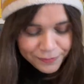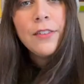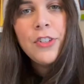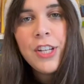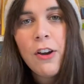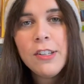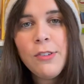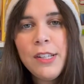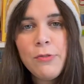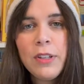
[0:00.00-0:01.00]
She also
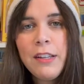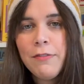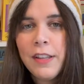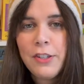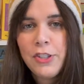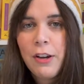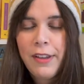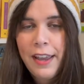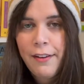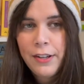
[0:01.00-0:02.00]
has really fleshed out
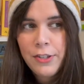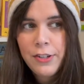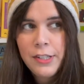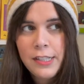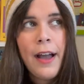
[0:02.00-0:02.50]
characters.